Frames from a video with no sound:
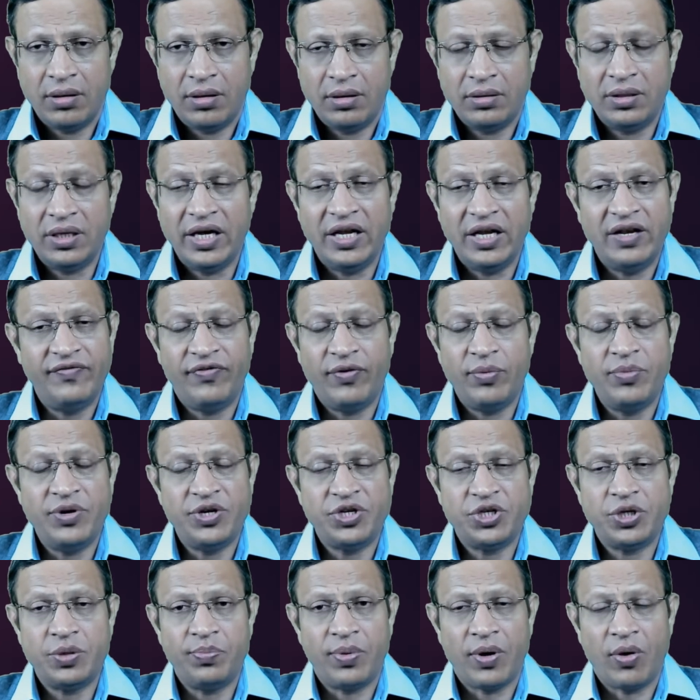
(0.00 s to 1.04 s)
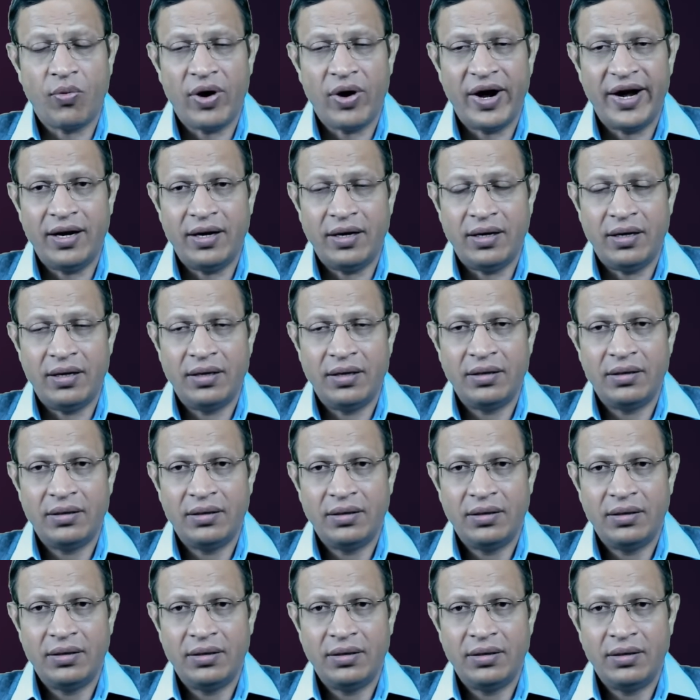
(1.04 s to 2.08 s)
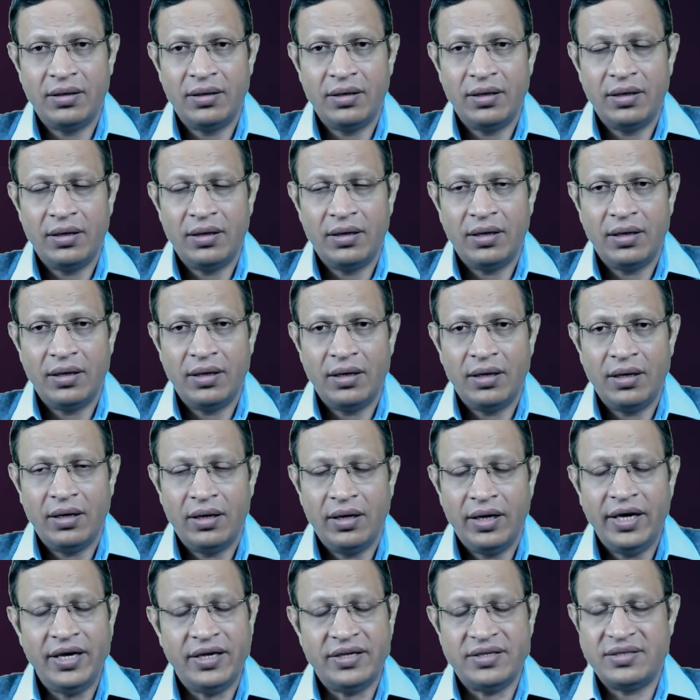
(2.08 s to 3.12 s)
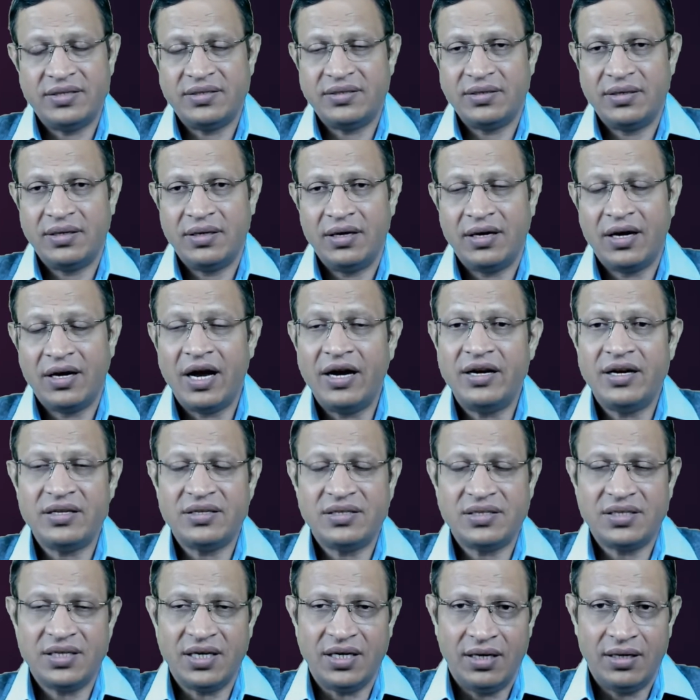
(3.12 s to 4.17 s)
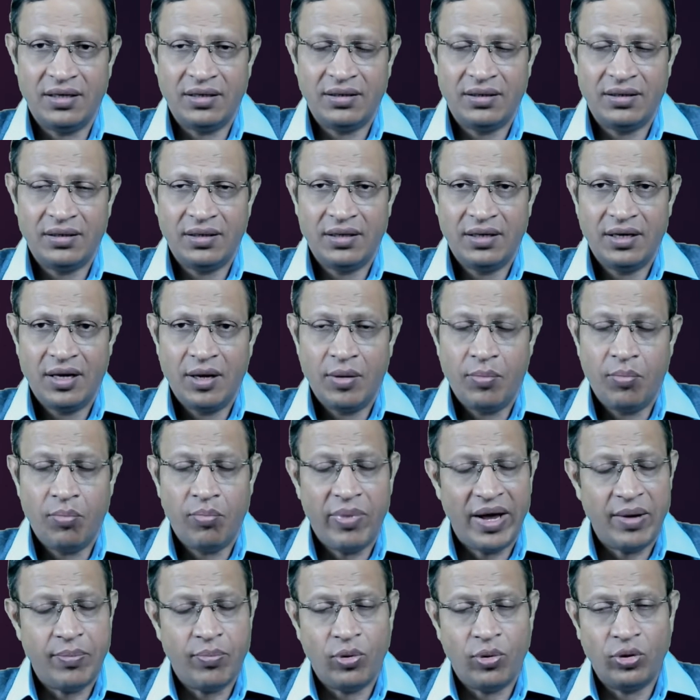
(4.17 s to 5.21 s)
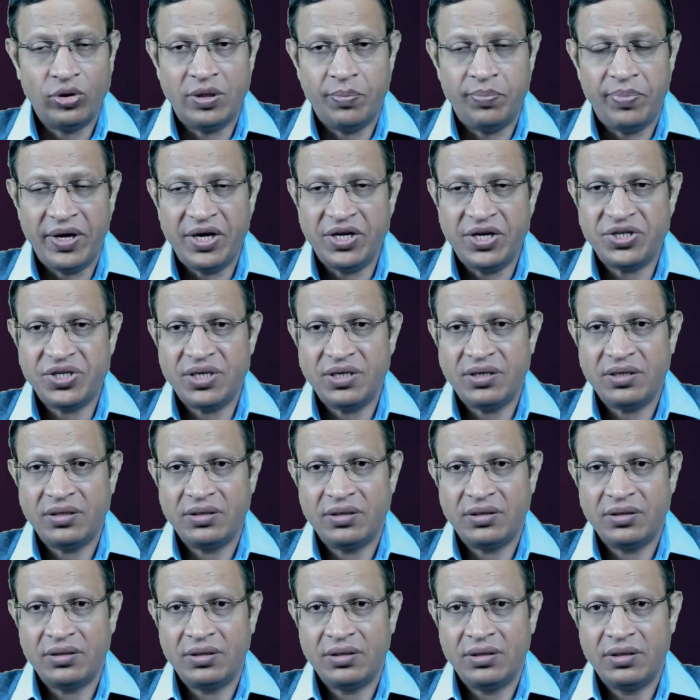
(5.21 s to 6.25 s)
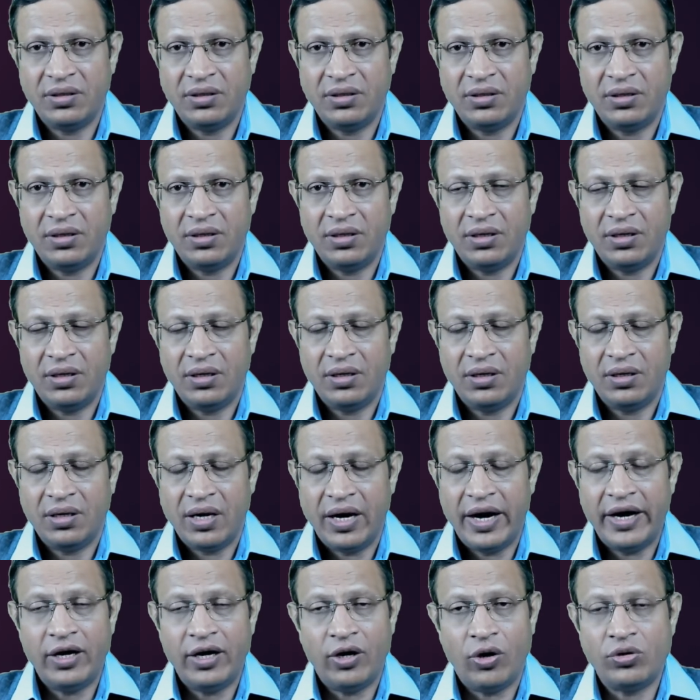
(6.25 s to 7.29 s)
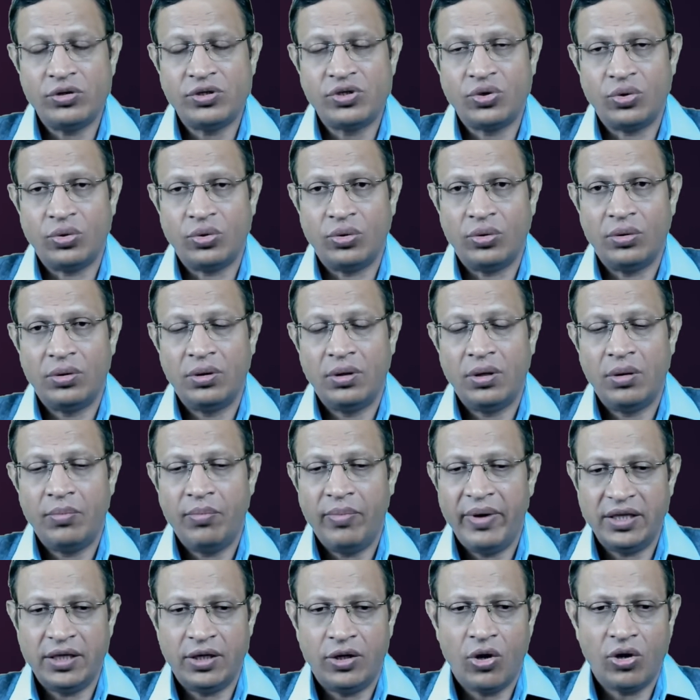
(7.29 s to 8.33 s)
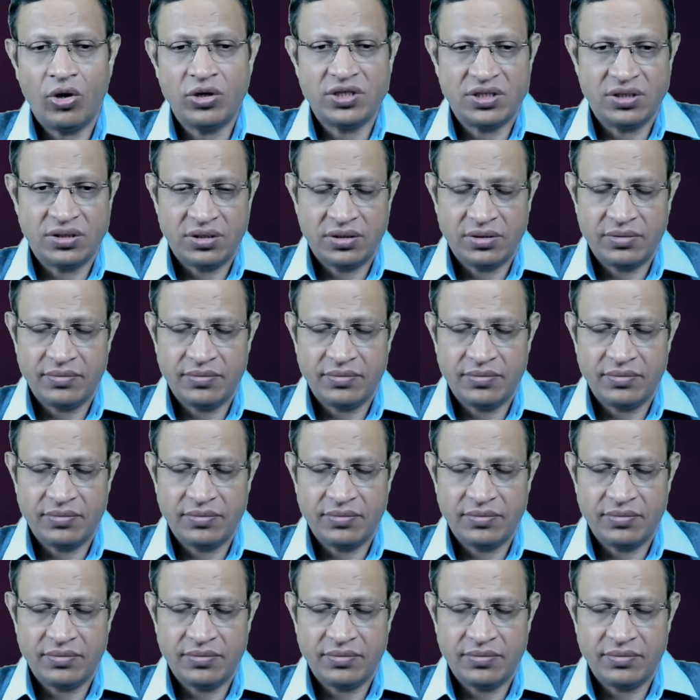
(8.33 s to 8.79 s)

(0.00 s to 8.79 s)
the information provided is contested by both the patient and also by the doctor.